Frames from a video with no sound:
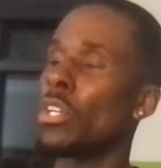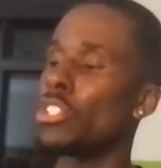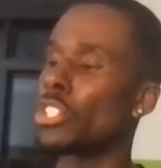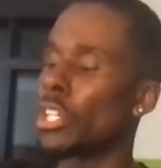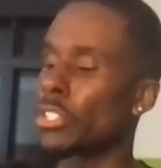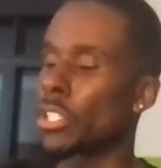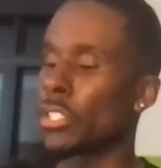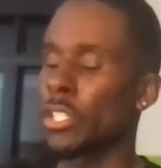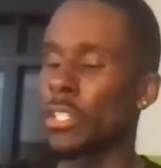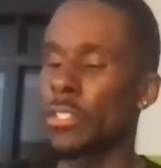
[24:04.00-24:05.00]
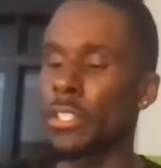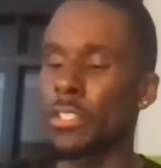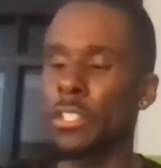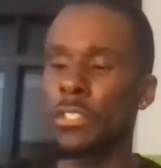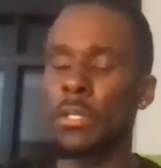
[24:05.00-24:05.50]
to
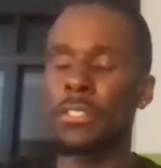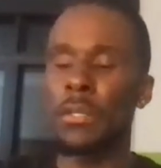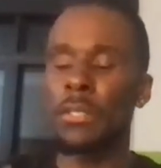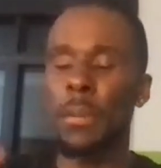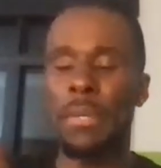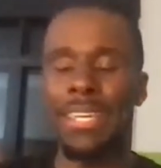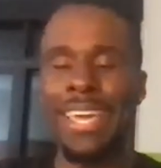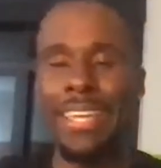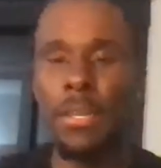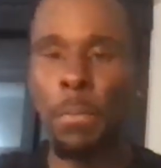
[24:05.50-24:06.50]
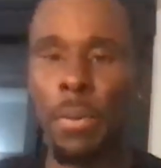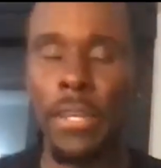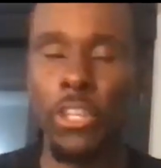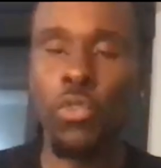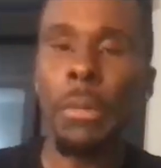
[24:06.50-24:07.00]
be
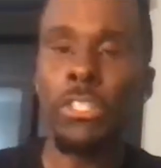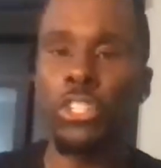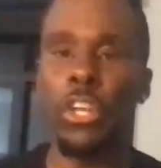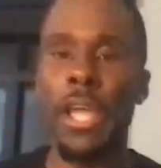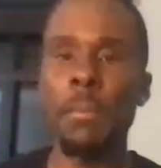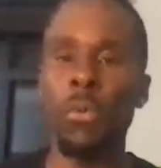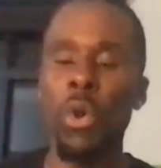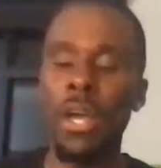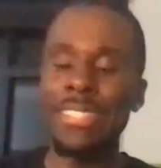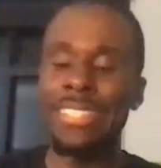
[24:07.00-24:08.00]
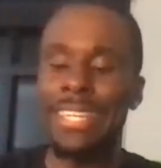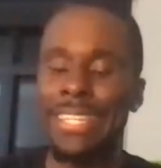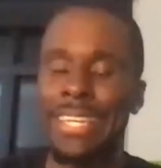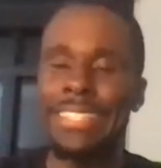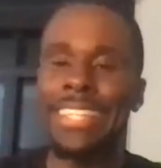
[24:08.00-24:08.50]
independent. You want to make sure they're able to
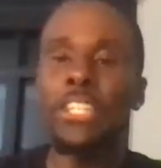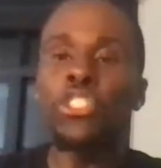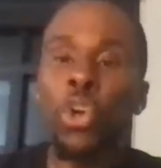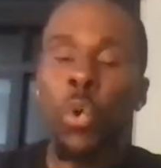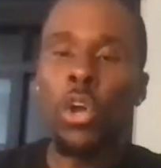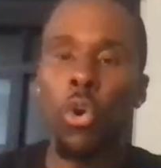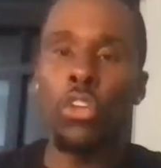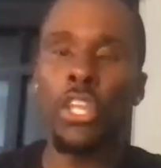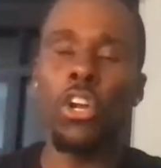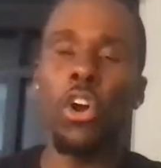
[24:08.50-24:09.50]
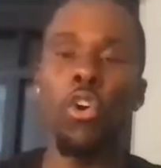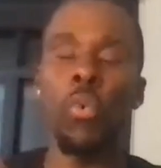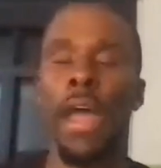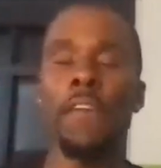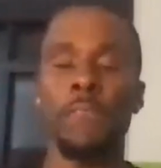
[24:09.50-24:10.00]
get things going on their own.
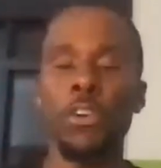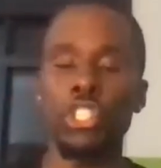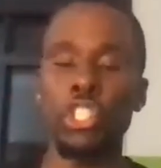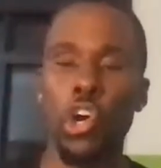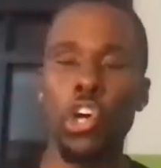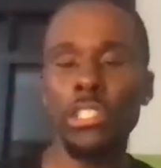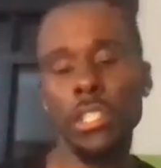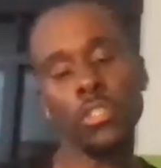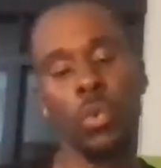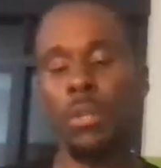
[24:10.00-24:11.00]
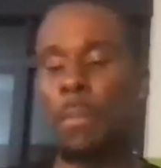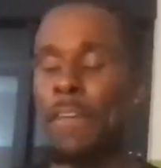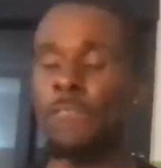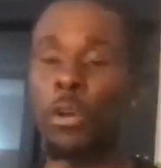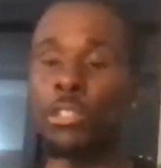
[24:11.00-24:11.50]
When I first launched this, one of my
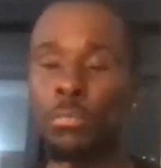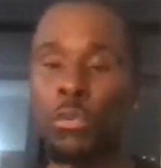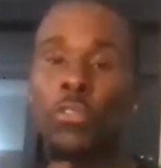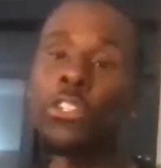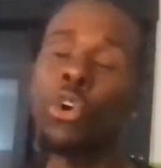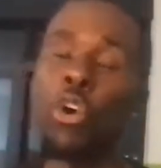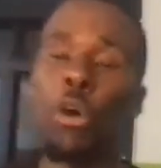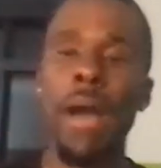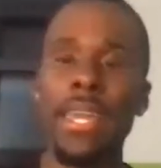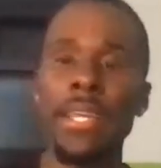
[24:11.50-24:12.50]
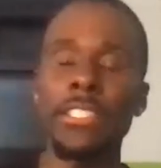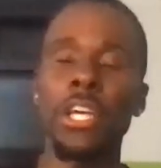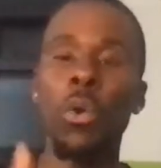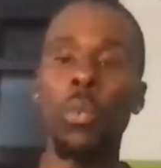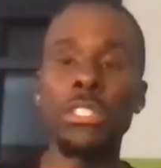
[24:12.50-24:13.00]
first movers on my list
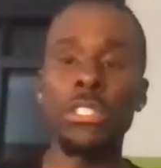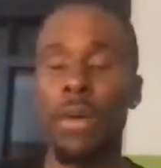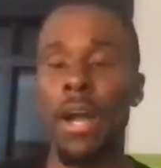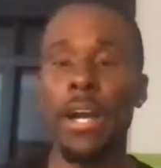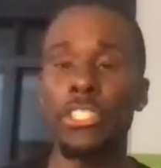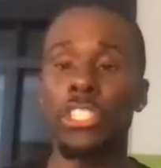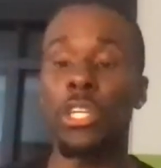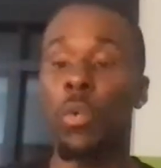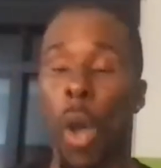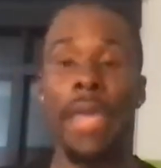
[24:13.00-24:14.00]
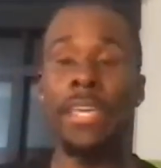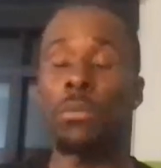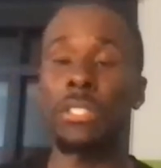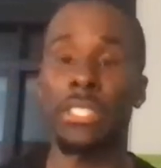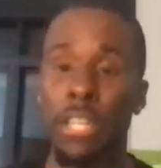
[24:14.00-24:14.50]
was Javon Hutchinson. Why? He
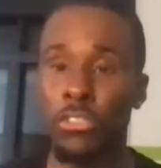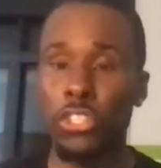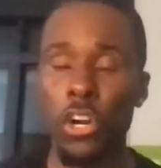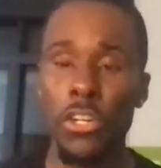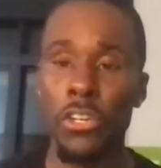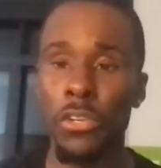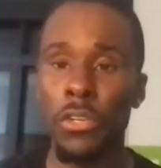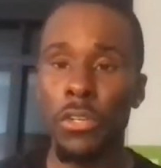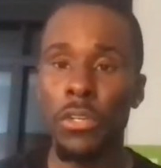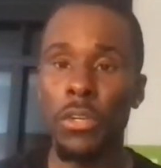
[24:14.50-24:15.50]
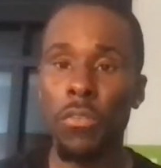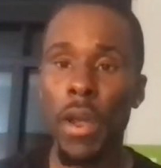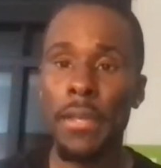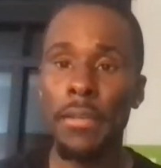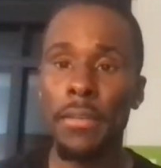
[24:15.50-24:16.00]
was a self-starter, right?